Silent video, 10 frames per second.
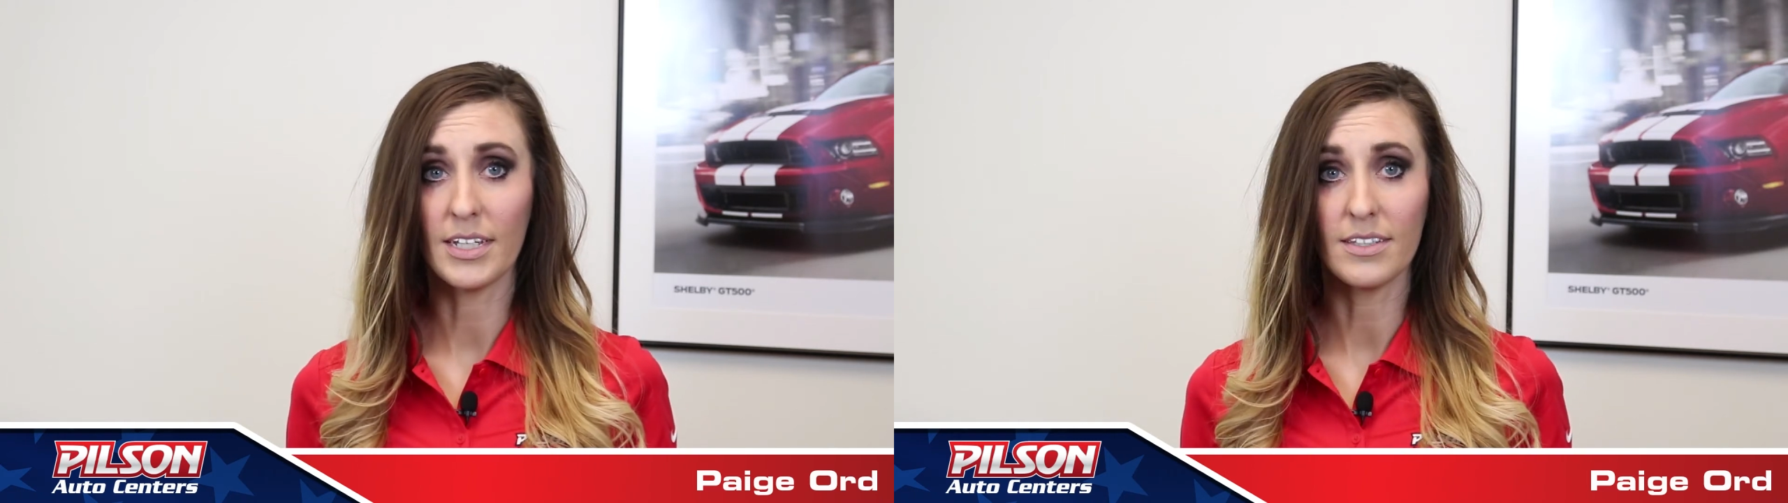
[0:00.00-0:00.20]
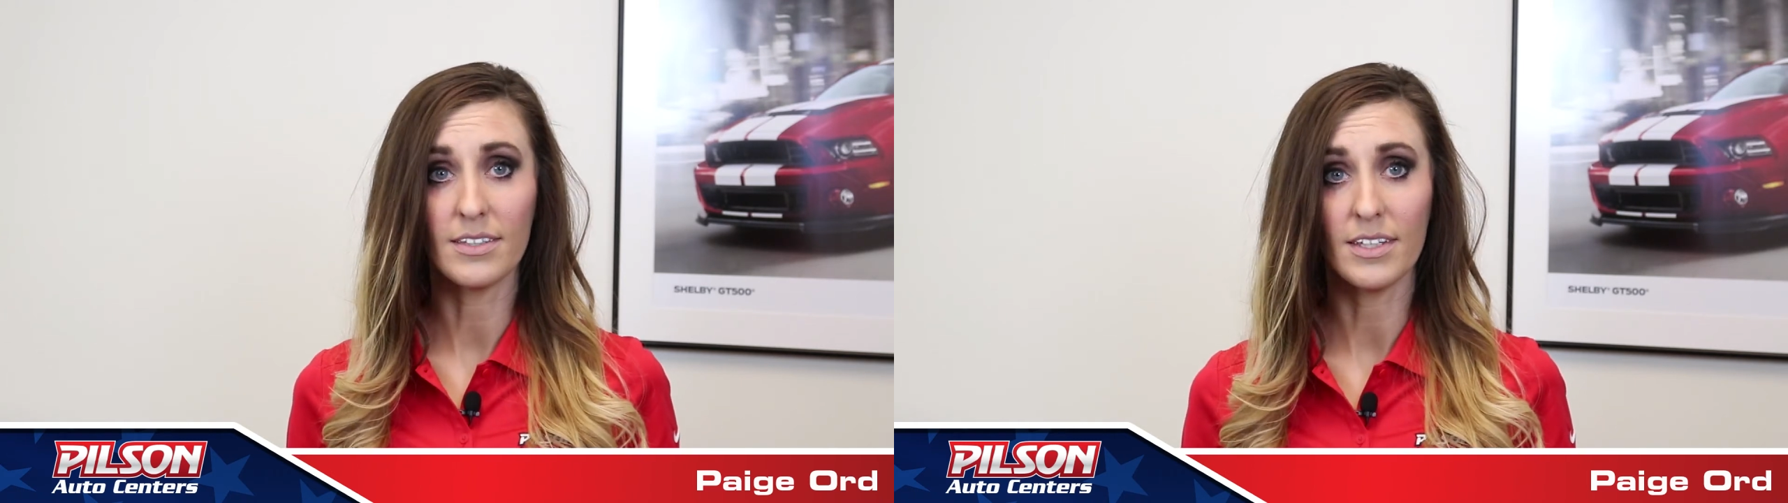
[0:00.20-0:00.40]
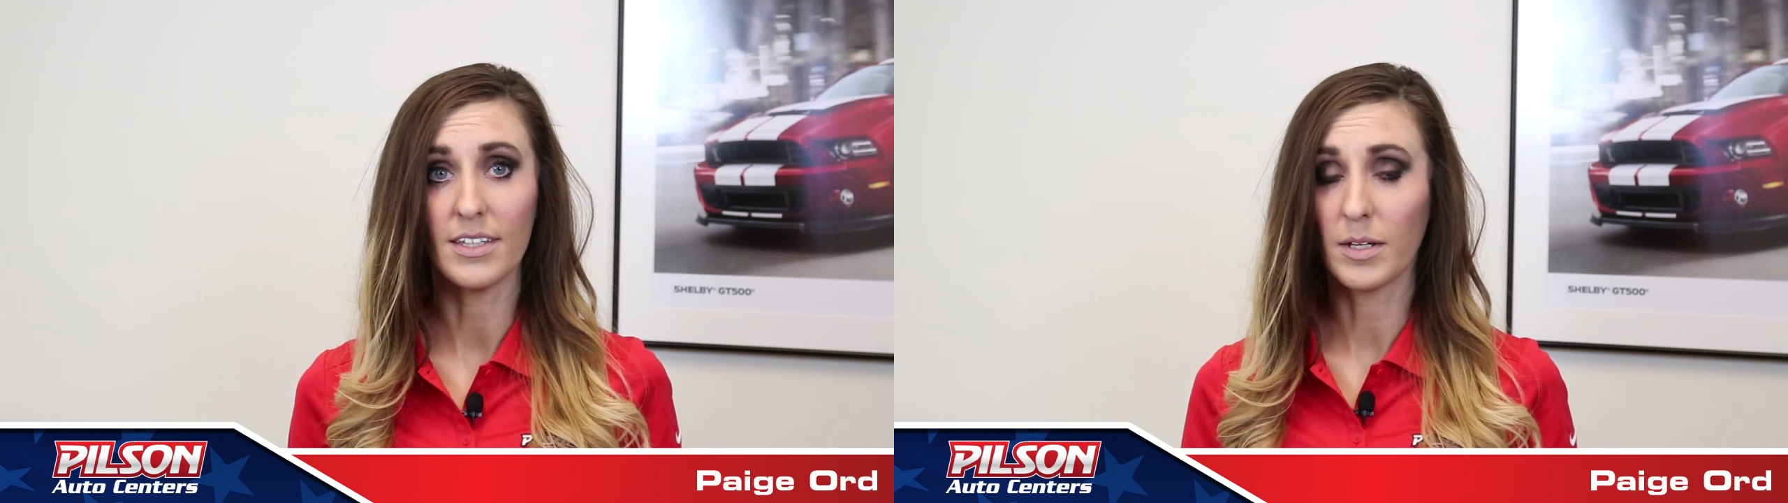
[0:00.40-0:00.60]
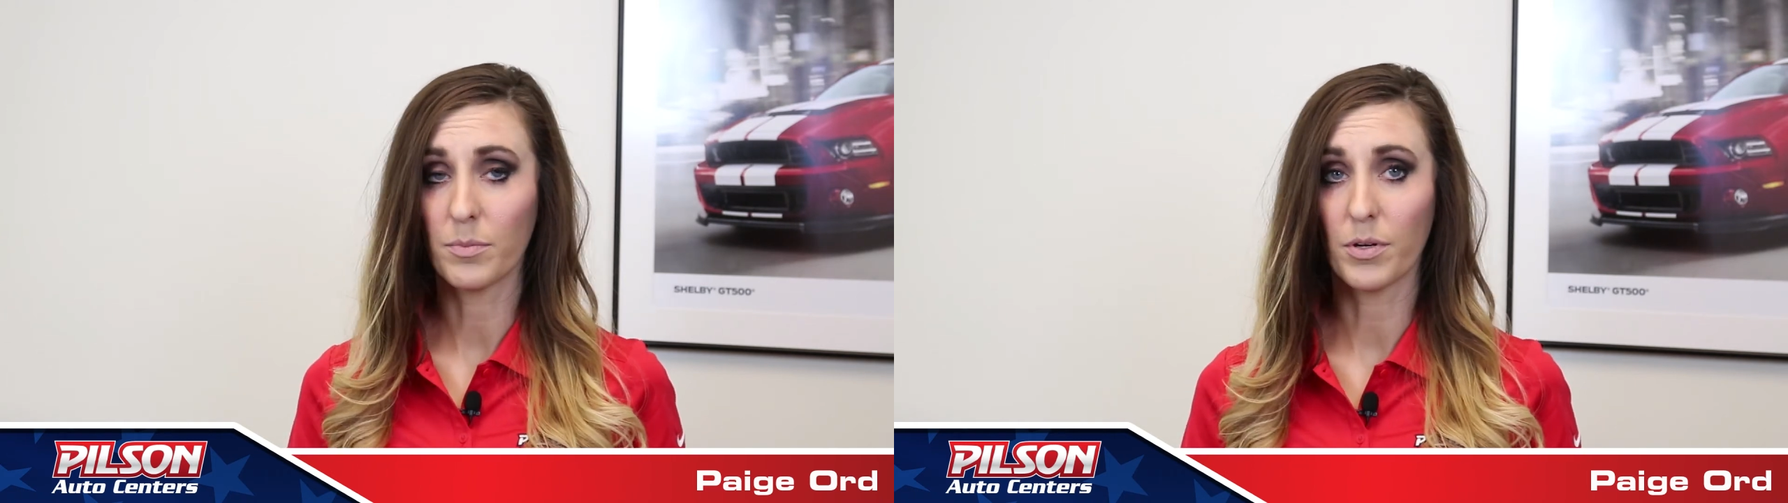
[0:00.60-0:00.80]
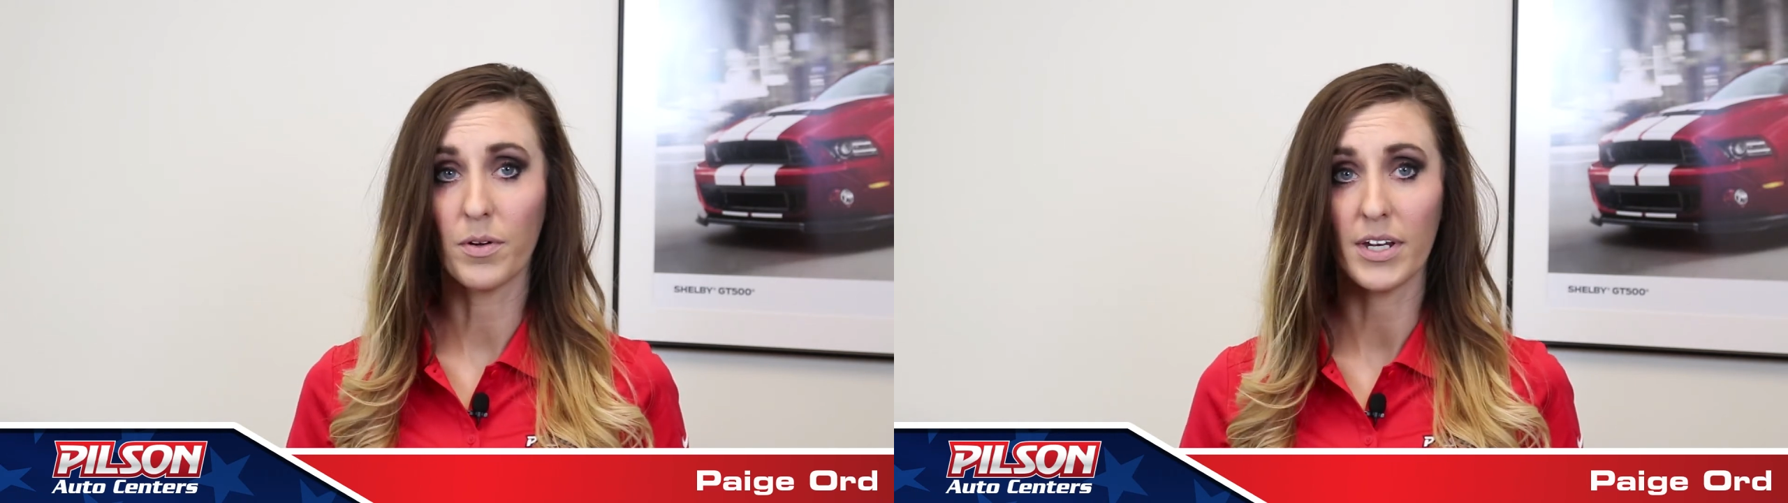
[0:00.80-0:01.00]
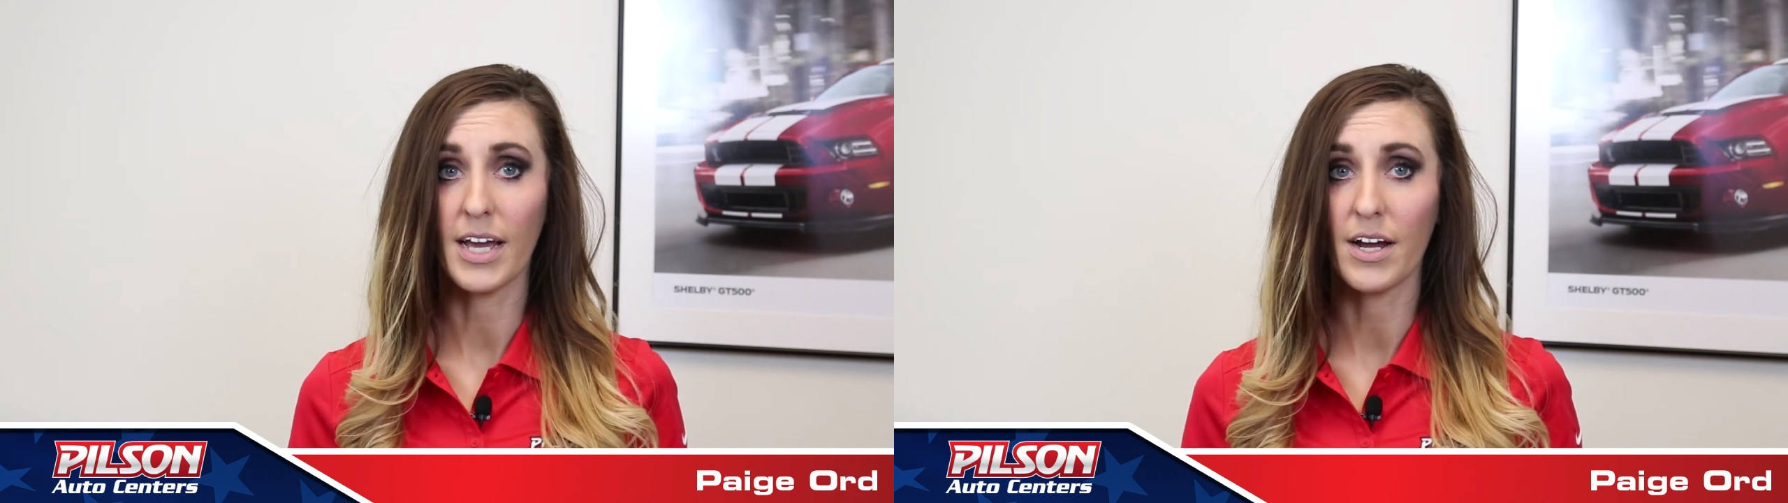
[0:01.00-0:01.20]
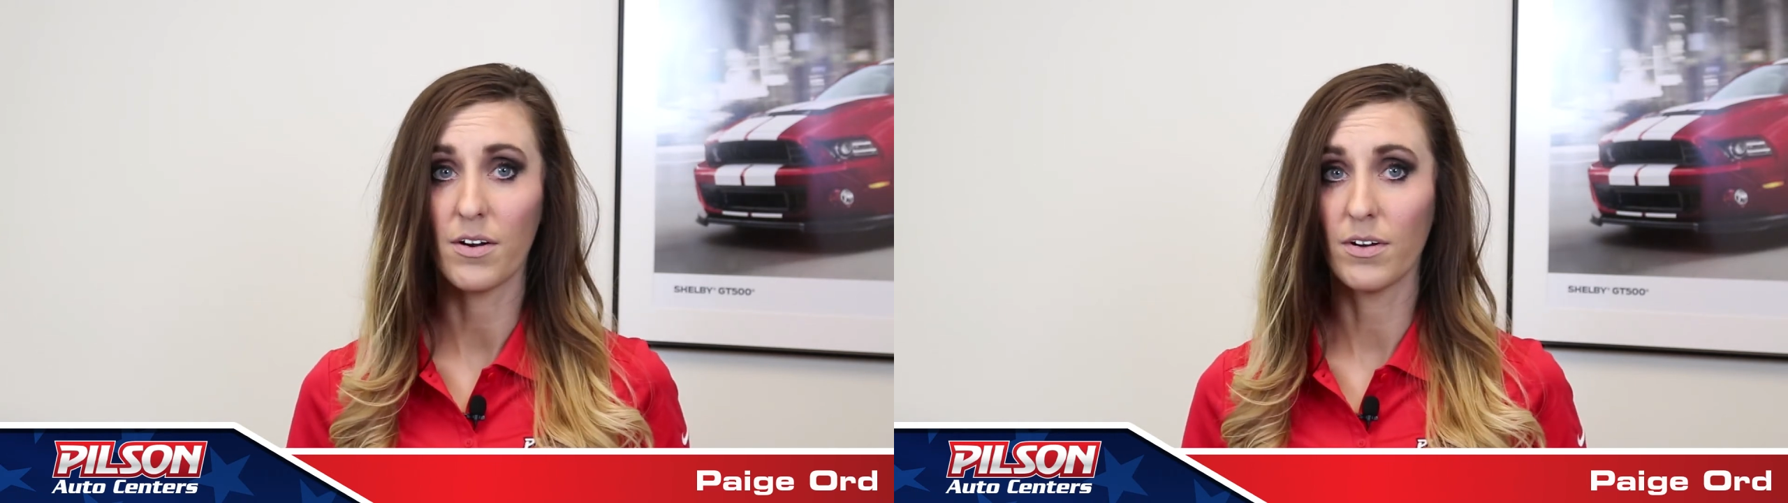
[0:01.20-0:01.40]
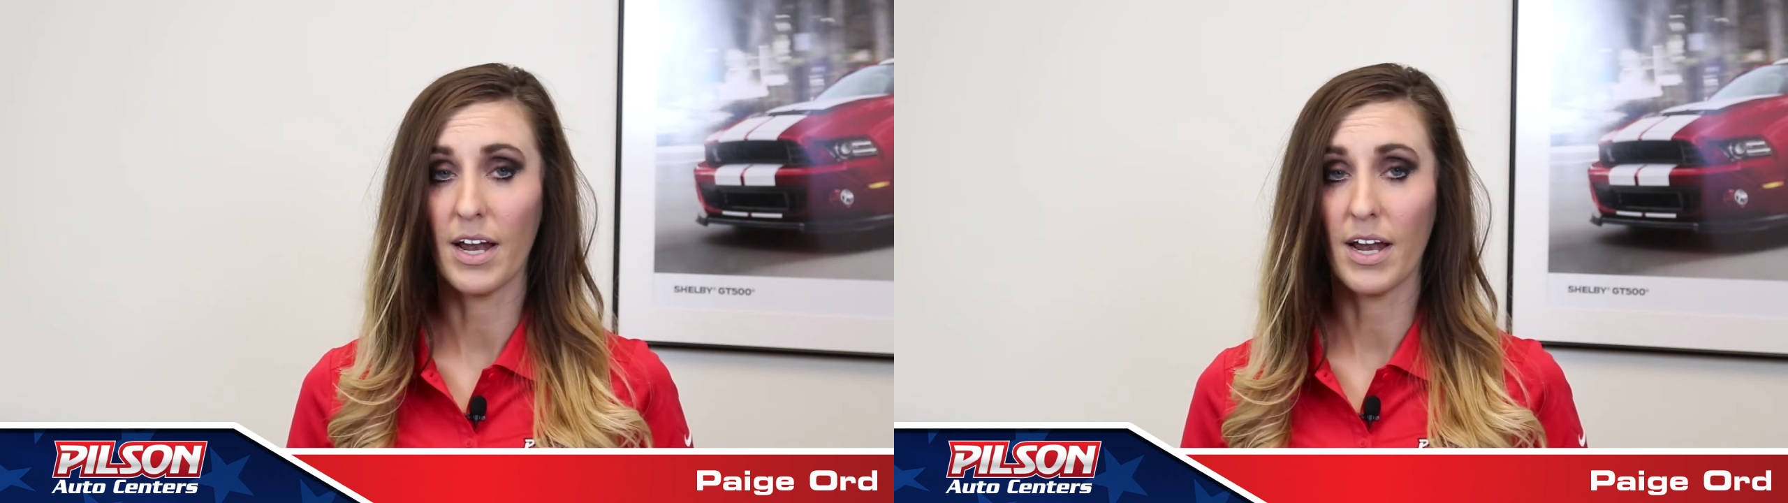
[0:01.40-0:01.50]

easy and they broke it down.